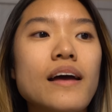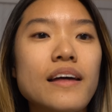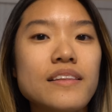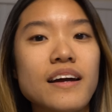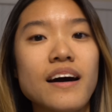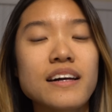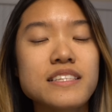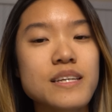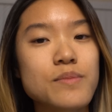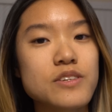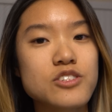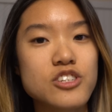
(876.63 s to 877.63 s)
And the
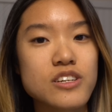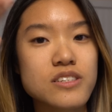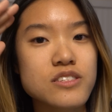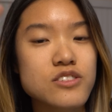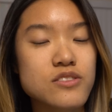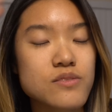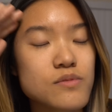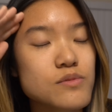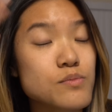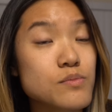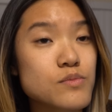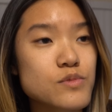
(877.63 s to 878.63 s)
concept is just
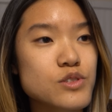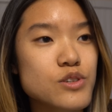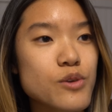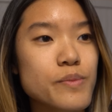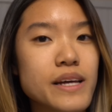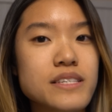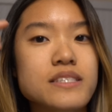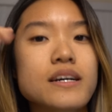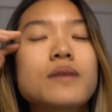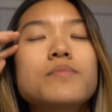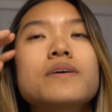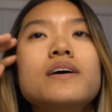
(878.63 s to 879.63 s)
so messed
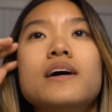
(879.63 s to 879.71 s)
up.